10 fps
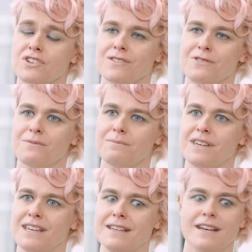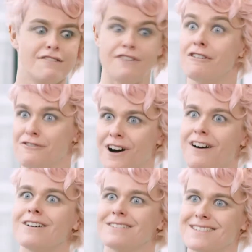can often be very
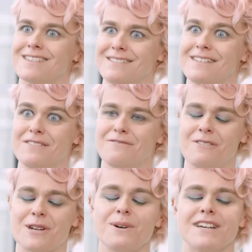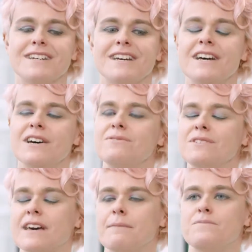fast and very quick,
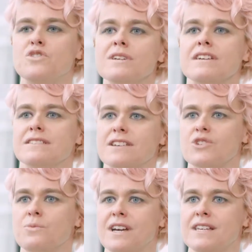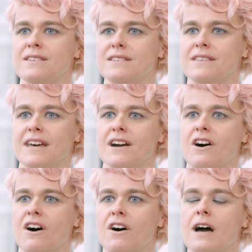that they're doing it in such a way that they
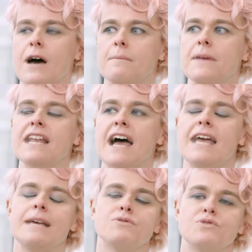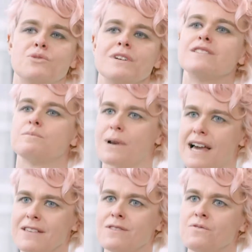are able to
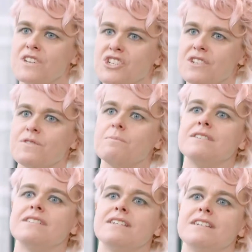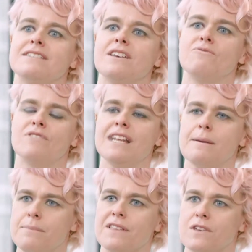explain the vision of the business and
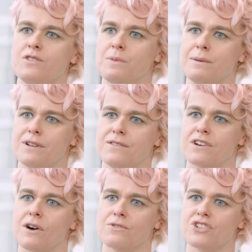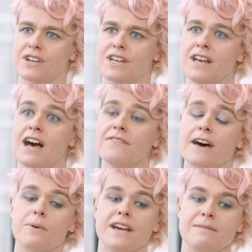really embed those people in the culture. And
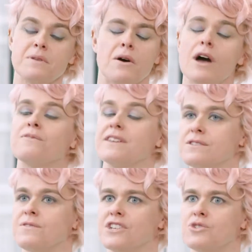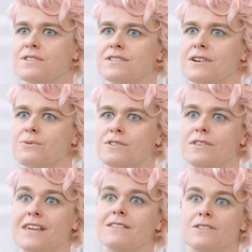that way, hopefully it's a virtuous cycle
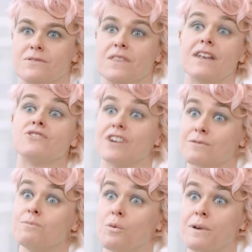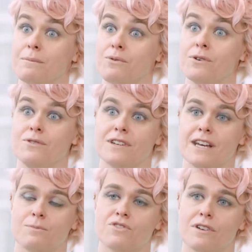that they can then attract more people who can
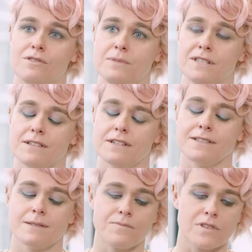help to grow the business.